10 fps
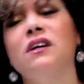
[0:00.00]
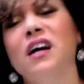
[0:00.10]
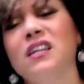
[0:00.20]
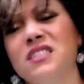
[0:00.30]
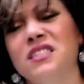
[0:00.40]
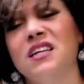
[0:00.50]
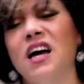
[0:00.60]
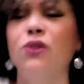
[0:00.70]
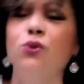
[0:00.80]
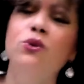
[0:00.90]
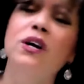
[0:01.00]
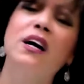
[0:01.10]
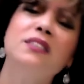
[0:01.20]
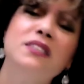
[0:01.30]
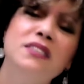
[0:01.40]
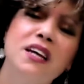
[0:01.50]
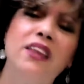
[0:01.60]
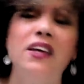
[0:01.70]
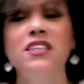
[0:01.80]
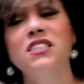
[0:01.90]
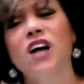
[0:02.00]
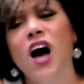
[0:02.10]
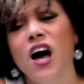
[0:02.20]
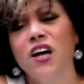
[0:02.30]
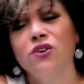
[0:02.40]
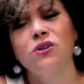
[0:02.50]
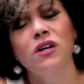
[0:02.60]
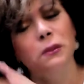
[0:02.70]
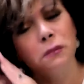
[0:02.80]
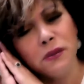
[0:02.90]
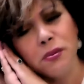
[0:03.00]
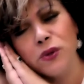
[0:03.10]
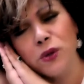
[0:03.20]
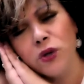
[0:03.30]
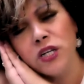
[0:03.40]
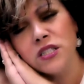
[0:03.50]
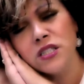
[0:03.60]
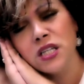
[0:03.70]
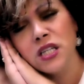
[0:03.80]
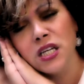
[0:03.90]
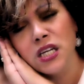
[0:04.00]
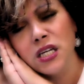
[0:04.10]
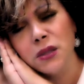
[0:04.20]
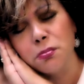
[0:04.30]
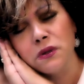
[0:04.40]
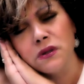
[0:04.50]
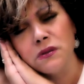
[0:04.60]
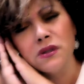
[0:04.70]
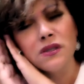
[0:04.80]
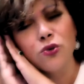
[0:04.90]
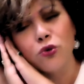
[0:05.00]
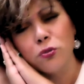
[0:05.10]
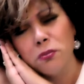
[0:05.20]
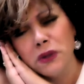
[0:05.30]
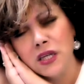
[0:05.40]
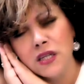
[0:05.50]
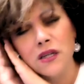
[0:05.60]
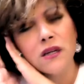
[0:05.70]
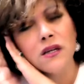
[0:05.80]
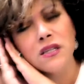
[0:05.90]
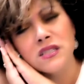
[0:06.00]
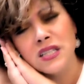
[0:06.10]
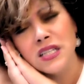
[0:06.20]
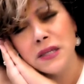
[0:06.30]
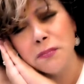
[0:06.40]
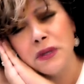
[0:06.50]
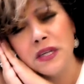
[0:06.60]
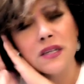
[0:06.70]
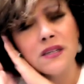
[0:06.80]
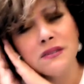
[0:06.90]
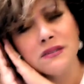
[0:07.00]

Cansado, cansada, tired. Maybe they want to sleep, dormir, sleepy.